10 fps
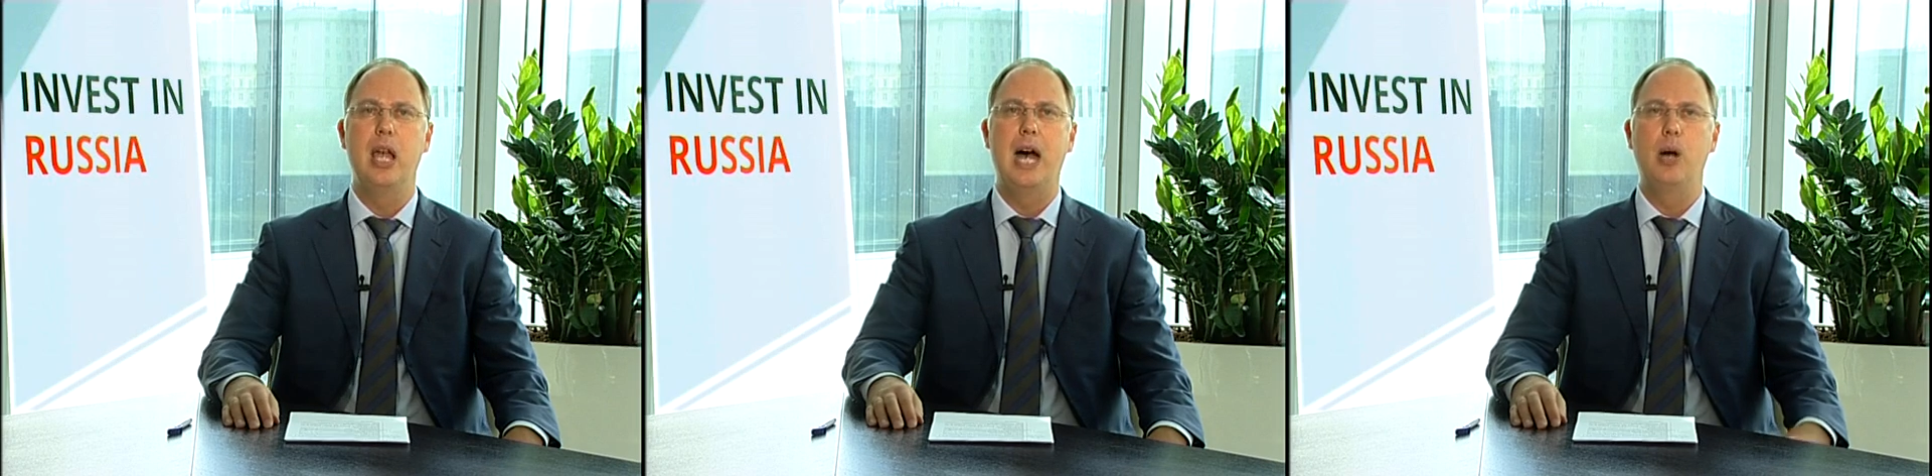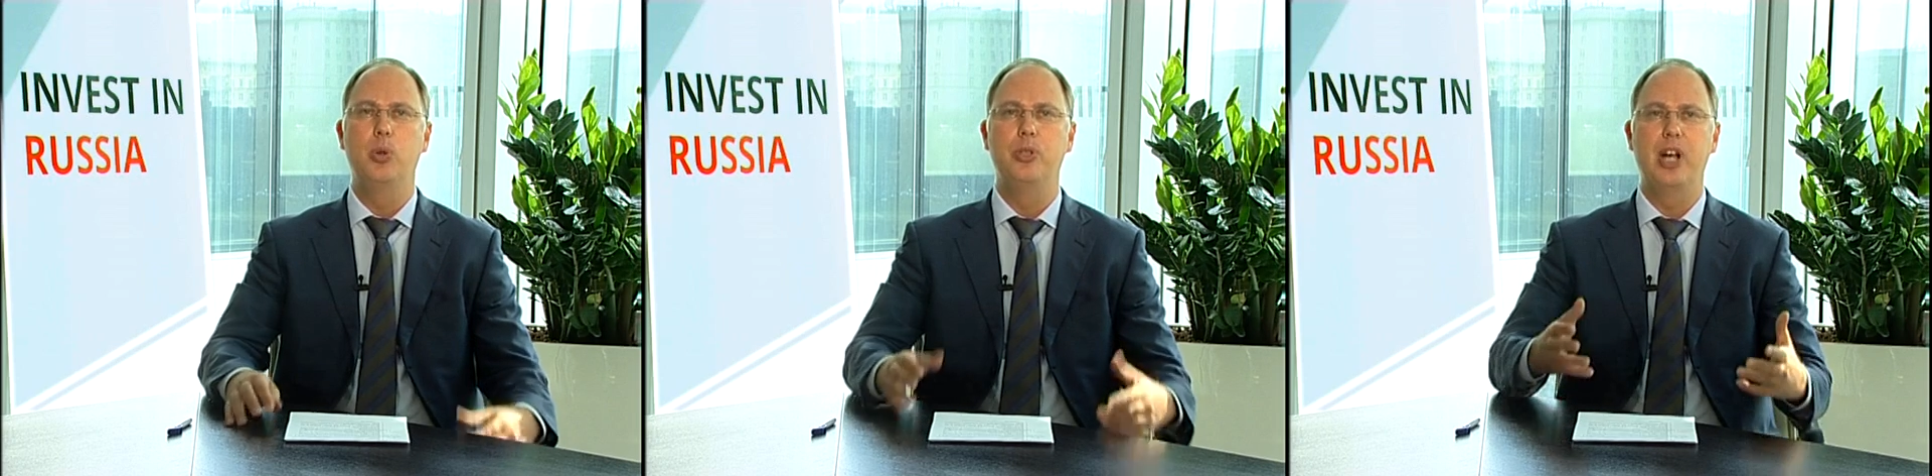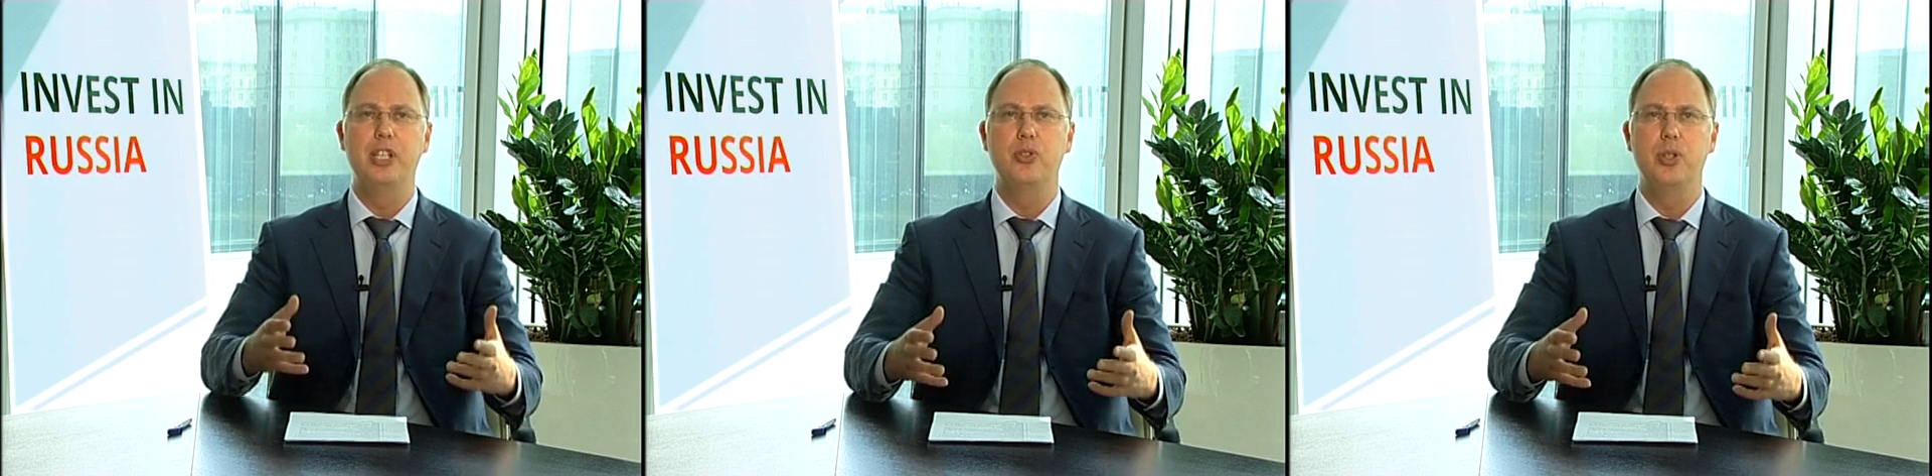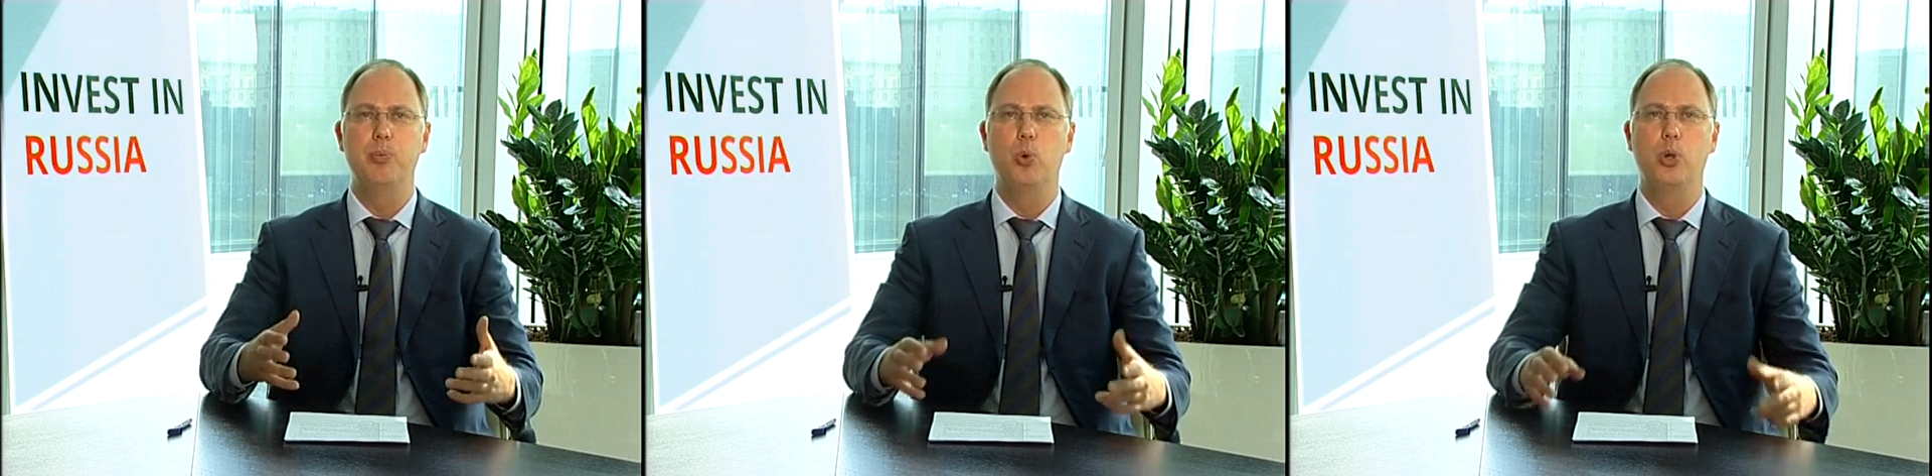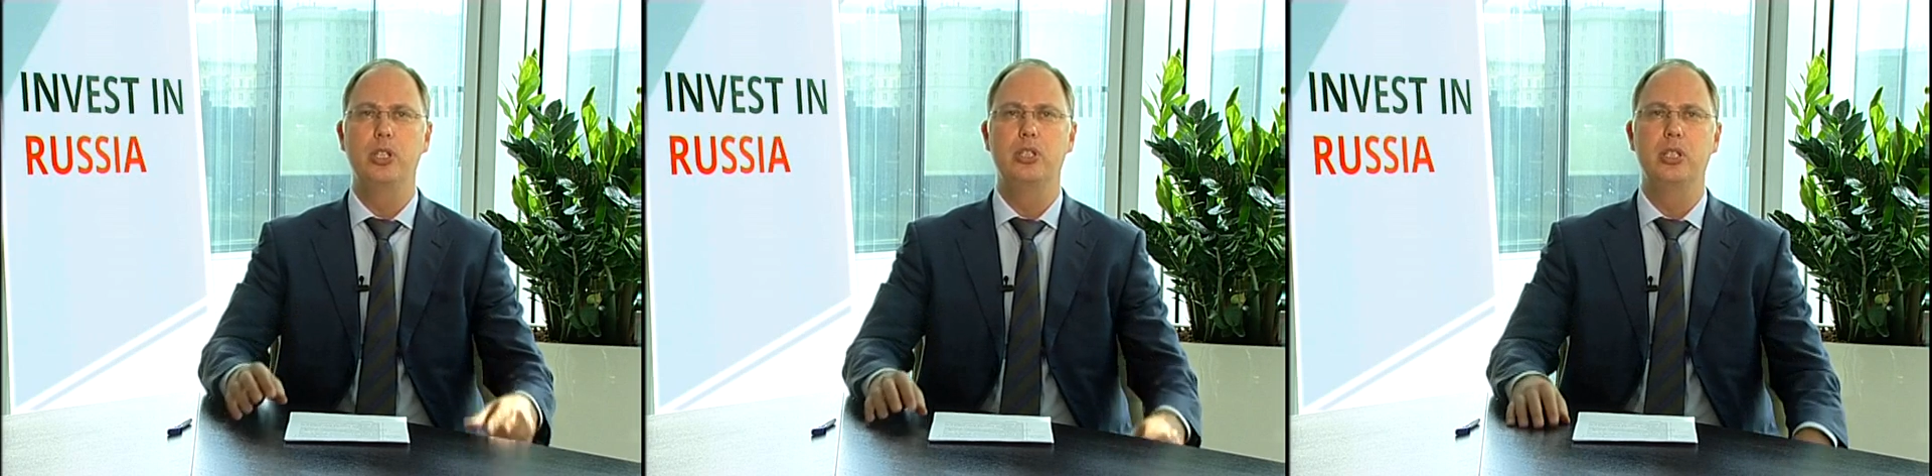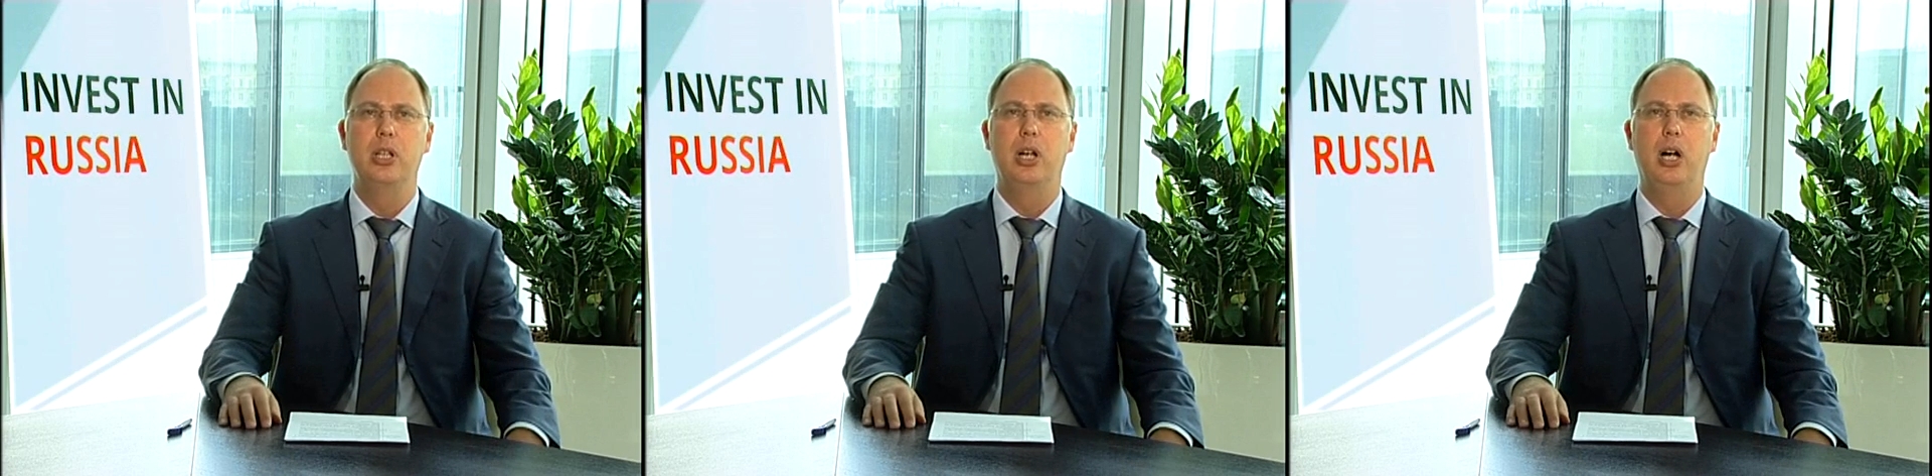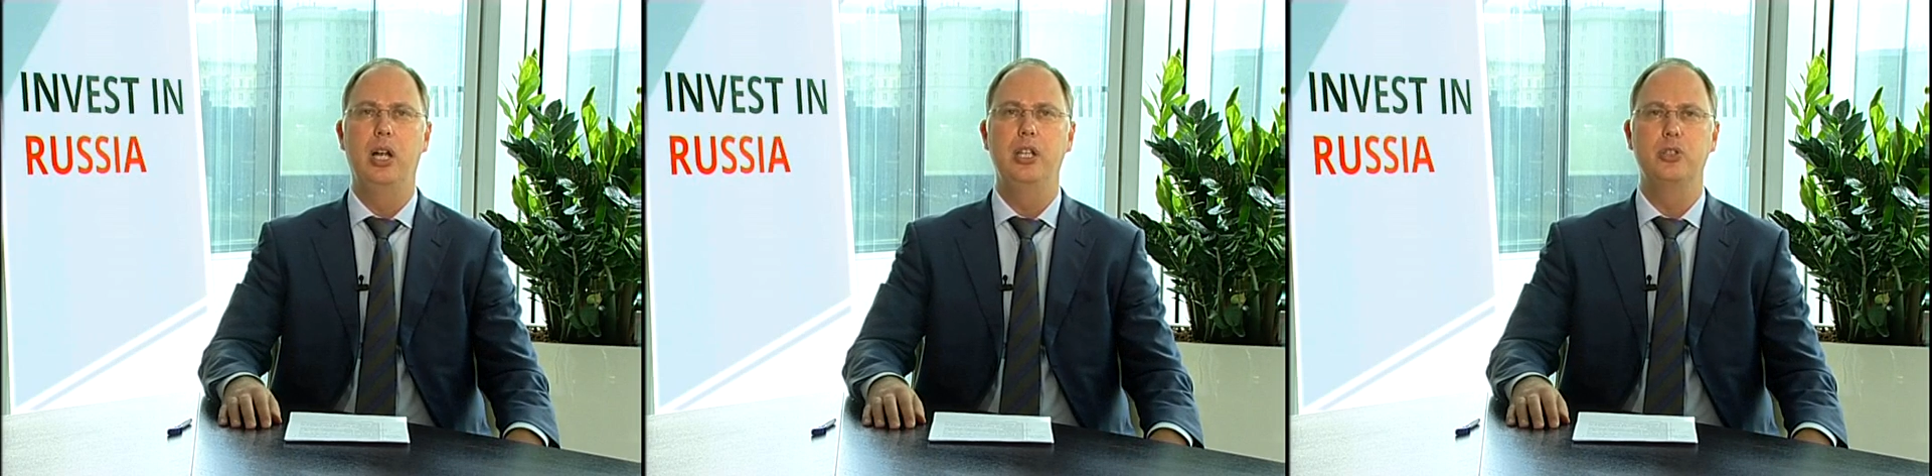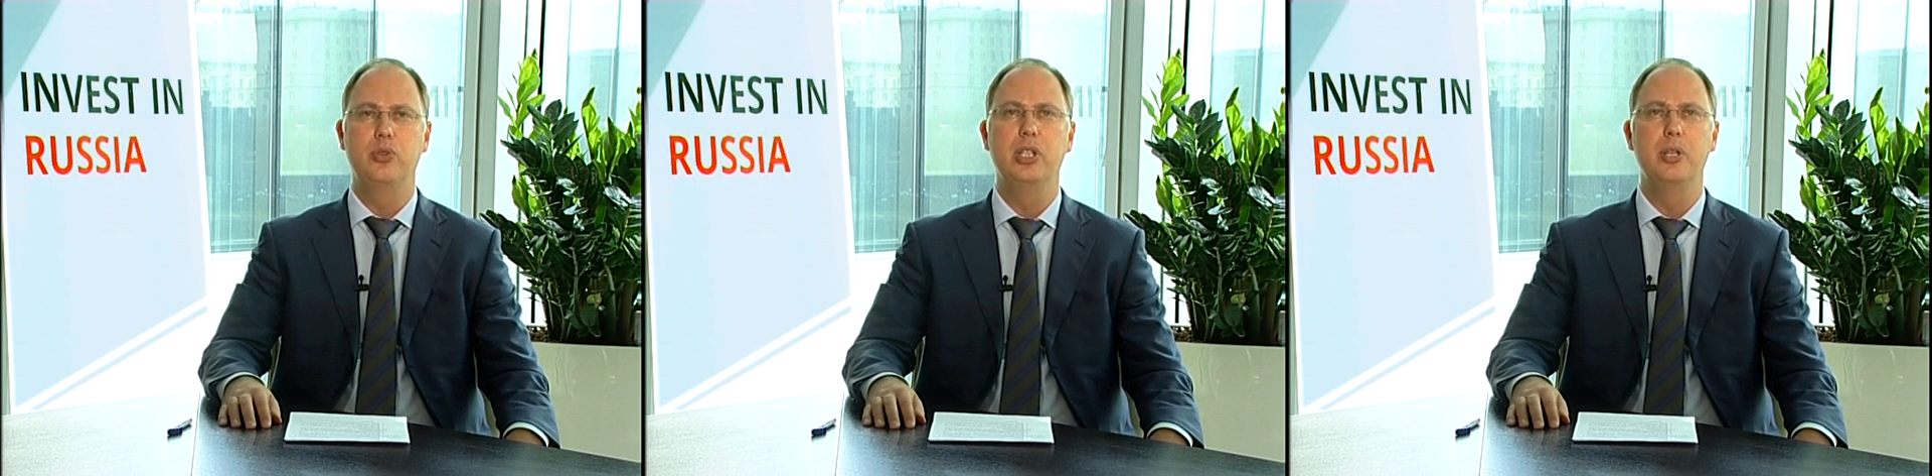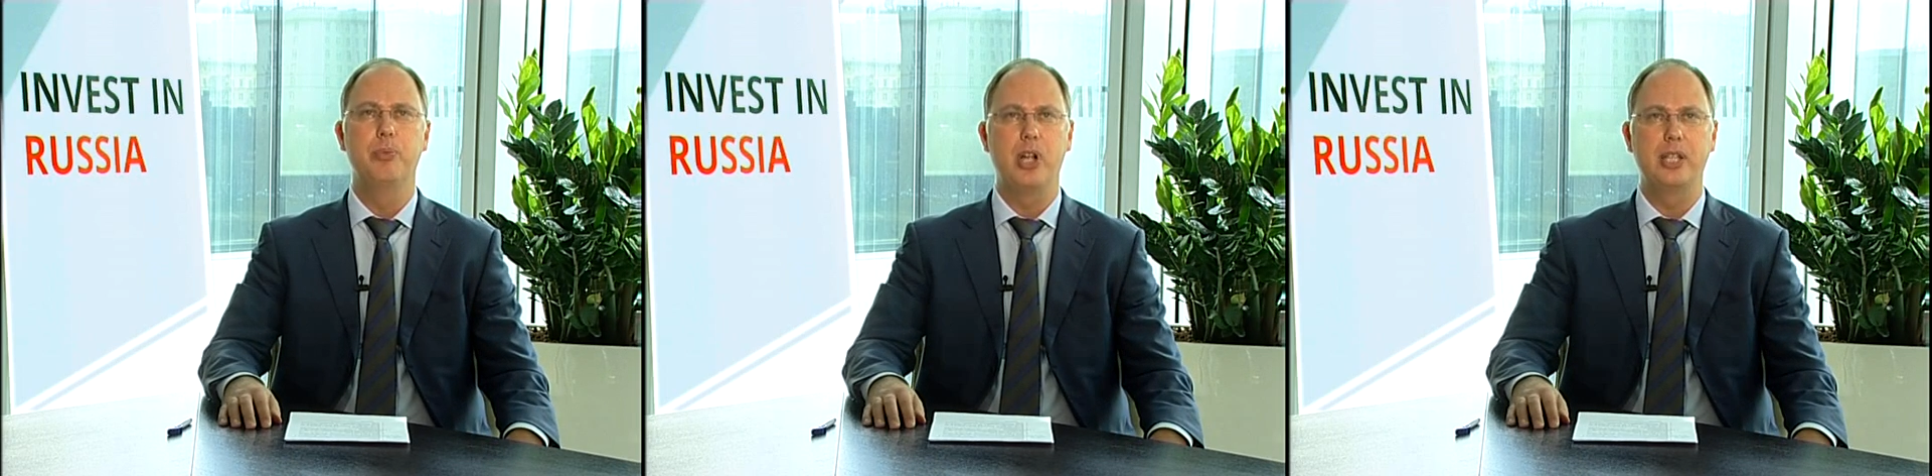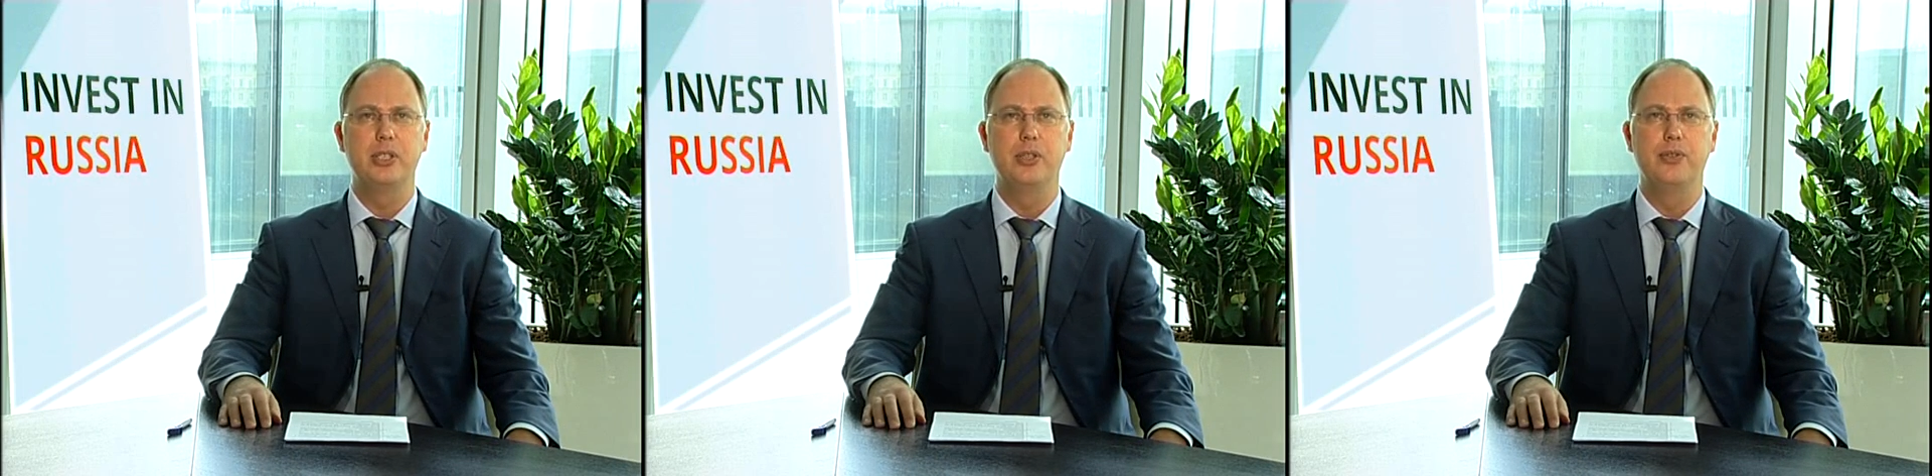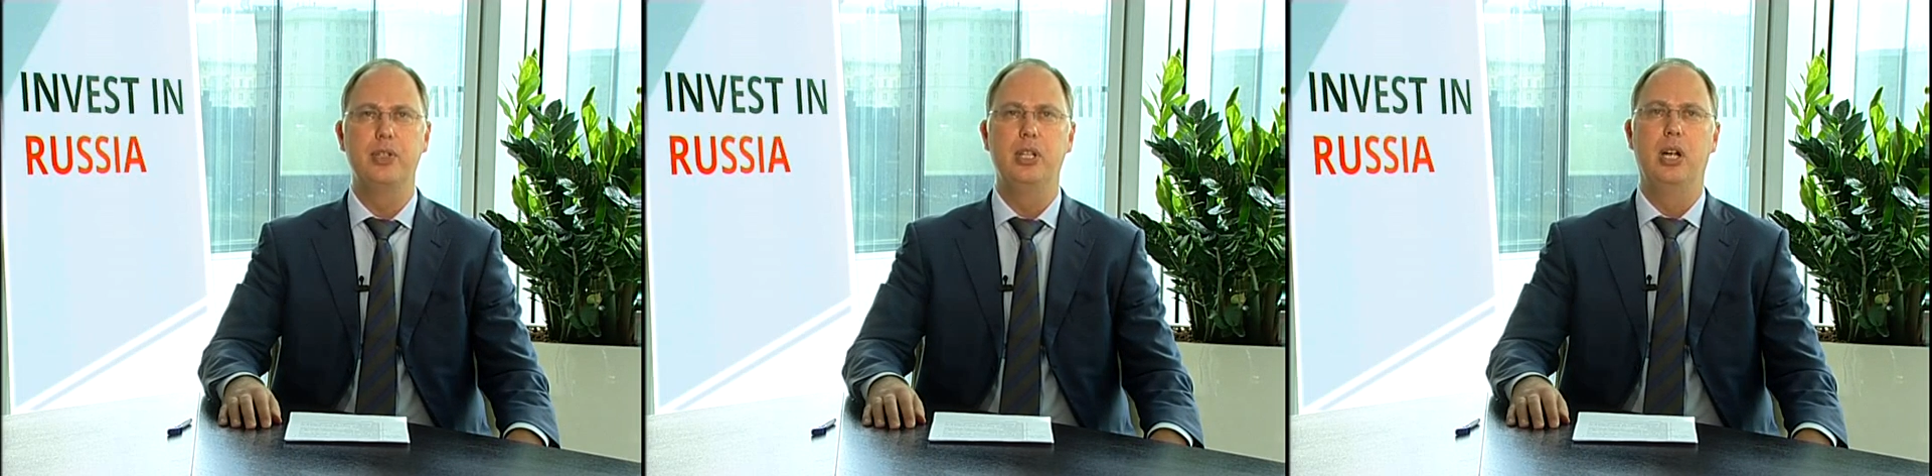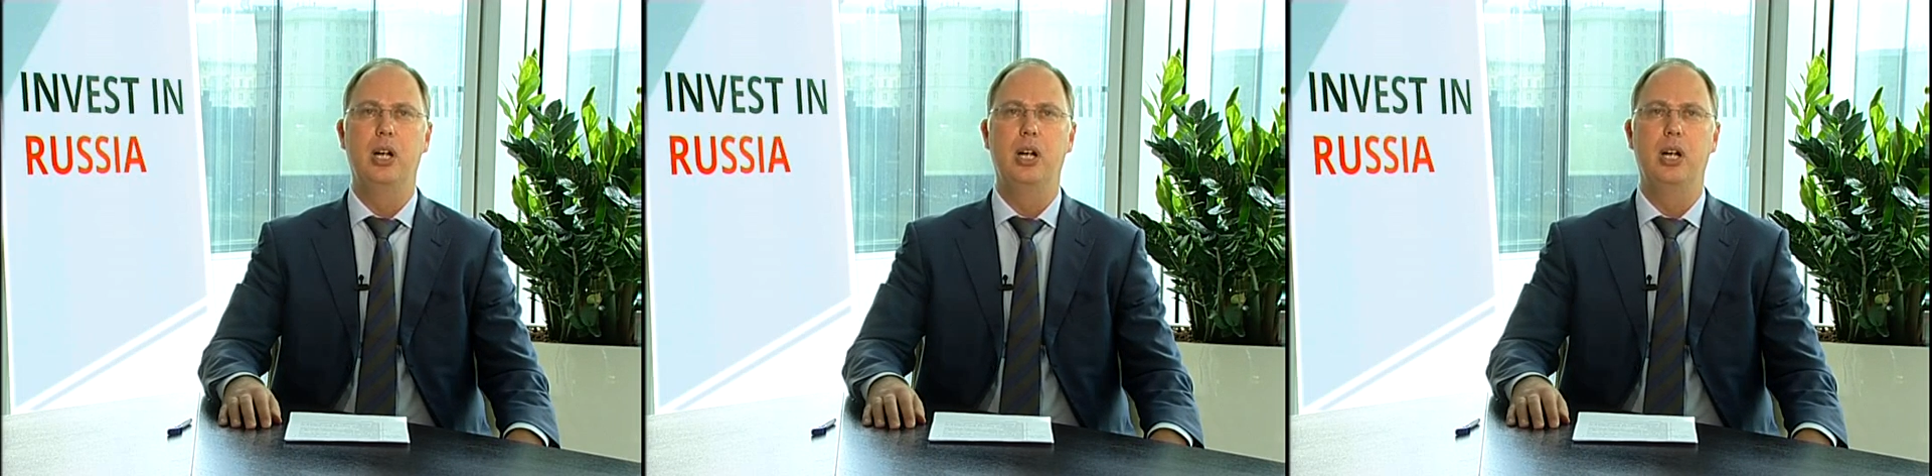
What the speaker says: Our advisory board is really impressive.